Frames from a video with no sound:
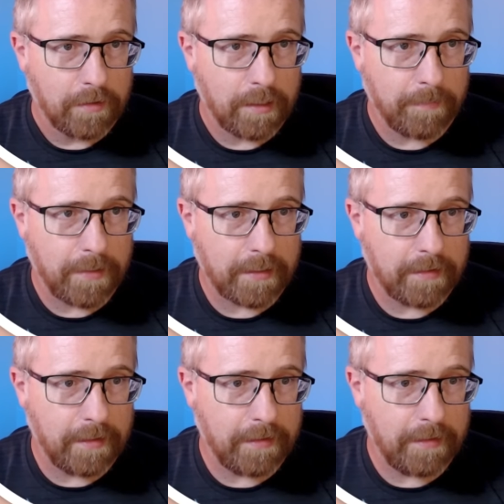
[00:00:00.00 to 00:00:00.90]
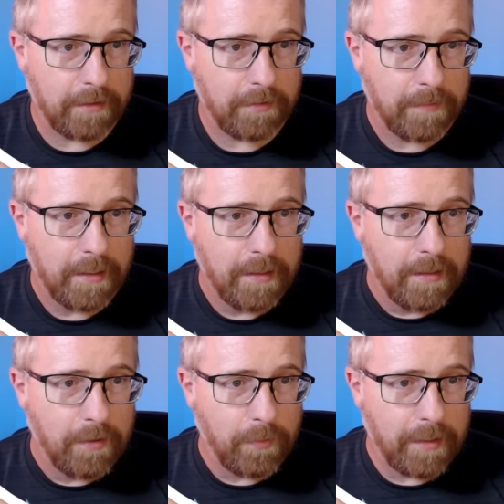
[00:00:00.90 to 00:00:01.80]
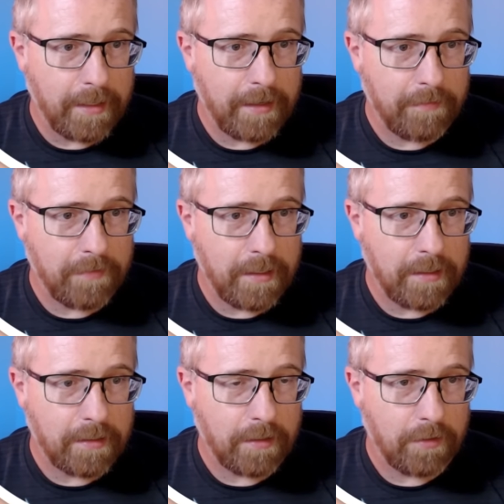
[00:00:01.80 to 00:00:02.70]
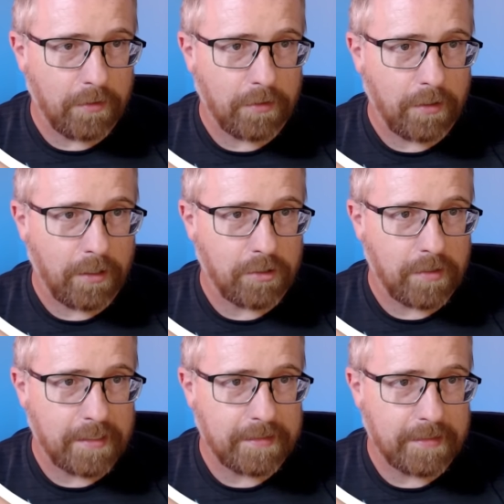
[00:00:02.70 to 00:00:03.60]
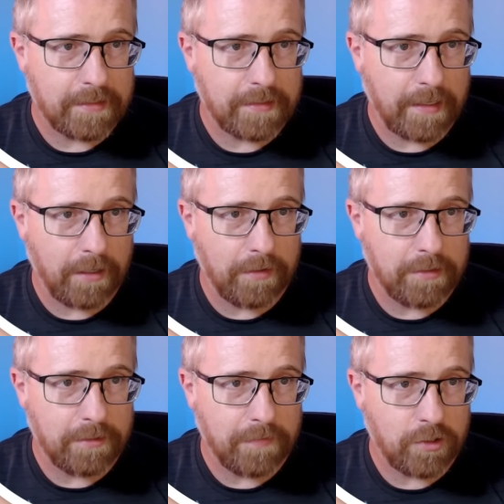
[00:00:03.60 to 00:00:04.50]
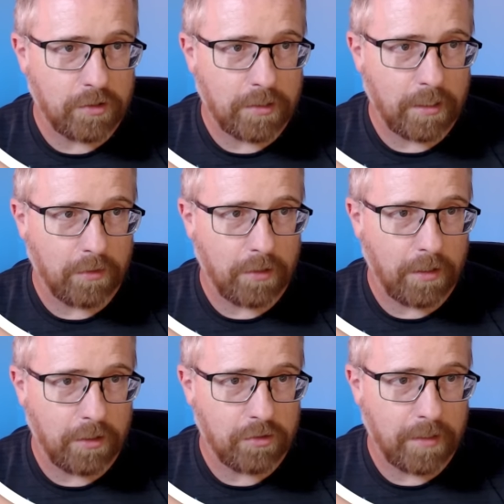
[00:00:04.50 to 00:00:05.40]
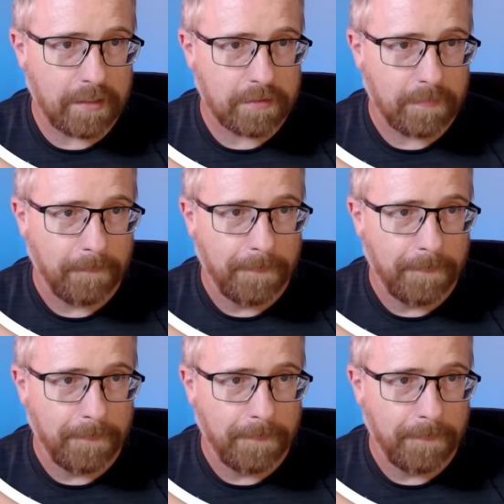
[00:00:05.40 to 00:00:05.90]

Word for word: Get back to that later. We have a color contrast and style, insufficient color contrast.